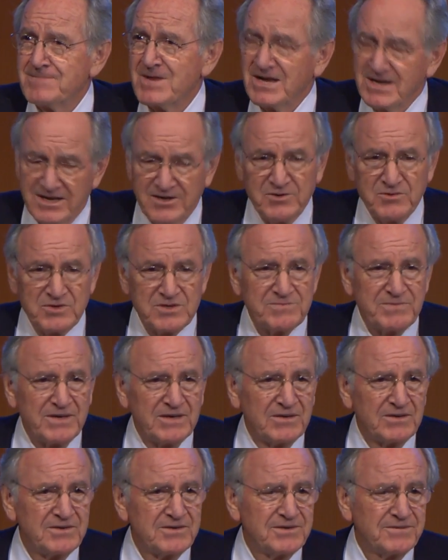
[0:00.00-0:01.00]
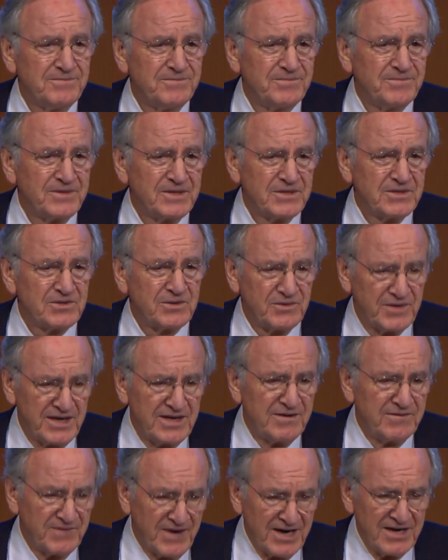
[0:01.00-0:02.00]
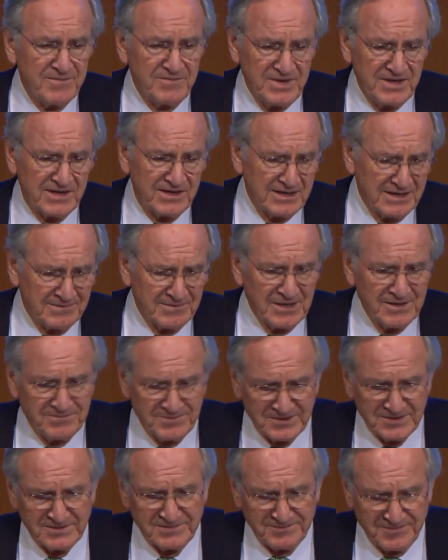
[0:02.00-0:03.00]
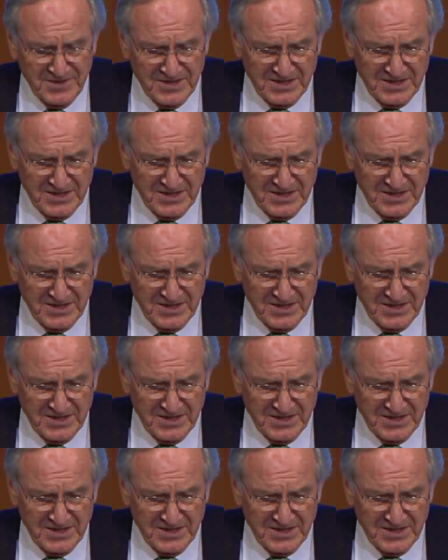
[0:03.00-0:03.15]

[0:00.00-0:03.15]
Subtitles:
I knew his parents, and so they invited me to come up and